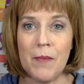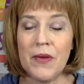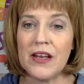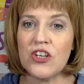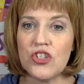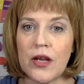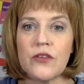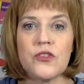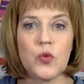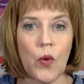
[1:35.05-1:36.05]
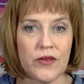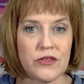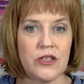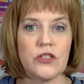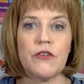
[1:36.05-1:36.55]
but it just
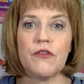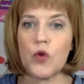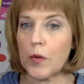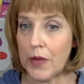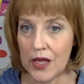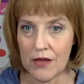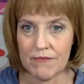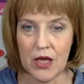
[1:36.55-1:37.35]
wasn't for me.